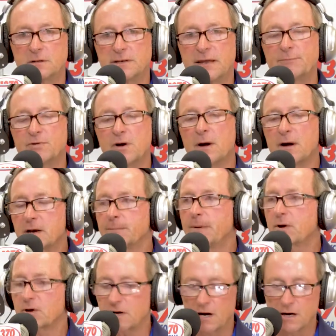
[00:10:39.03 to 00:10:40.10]
And I'm talking
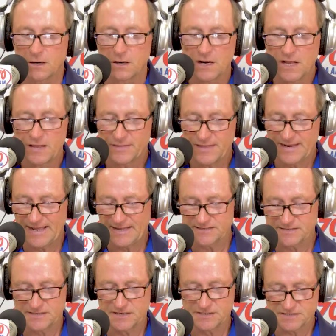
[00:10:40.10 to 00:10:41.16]
about a car that
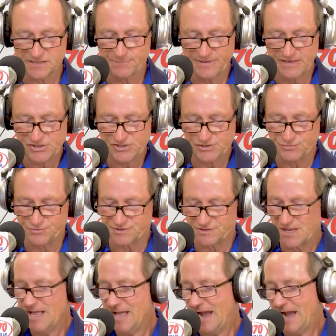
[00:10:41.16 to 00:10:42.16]
has some issues.